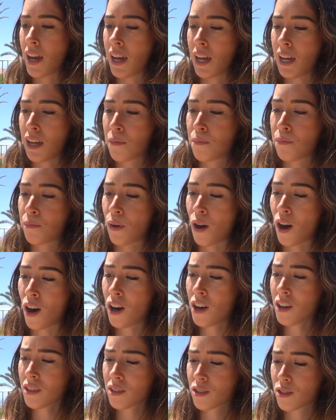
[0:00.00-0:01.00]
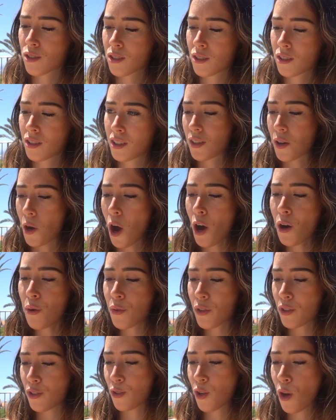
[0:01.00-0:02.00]
a box.
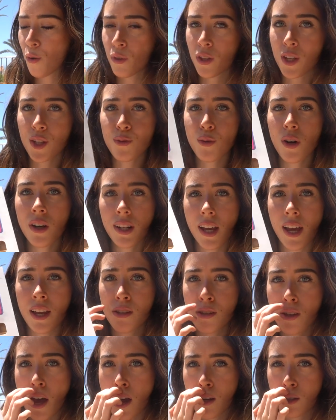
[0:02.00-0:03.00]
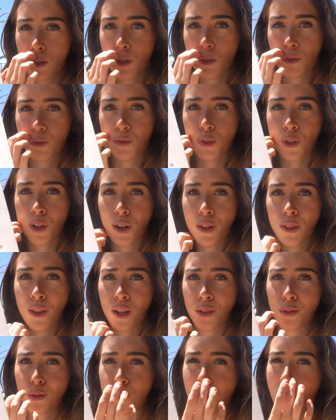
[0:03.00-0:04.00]
Oh, so this one is actually for
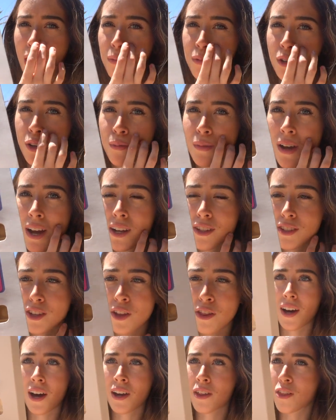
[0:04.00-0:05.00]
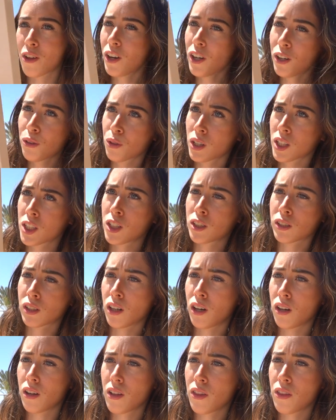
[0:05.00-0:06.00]
the 12 Pro Max. I thought I ordered
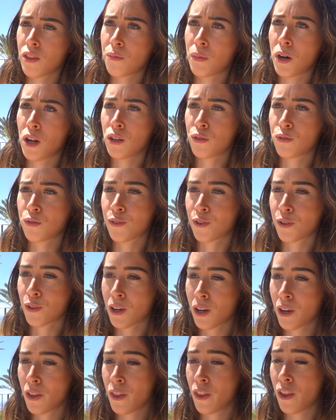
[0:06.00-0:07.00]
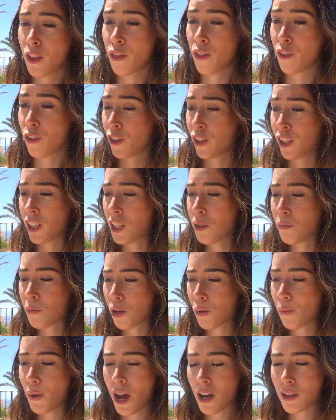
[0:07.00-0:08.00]
them all for the 13
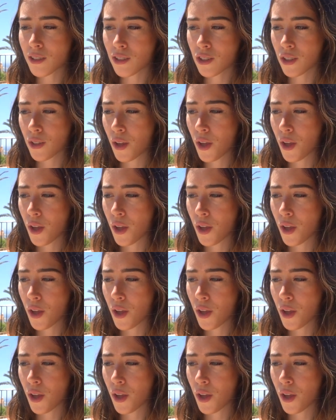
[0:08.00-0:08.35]
Pro Max.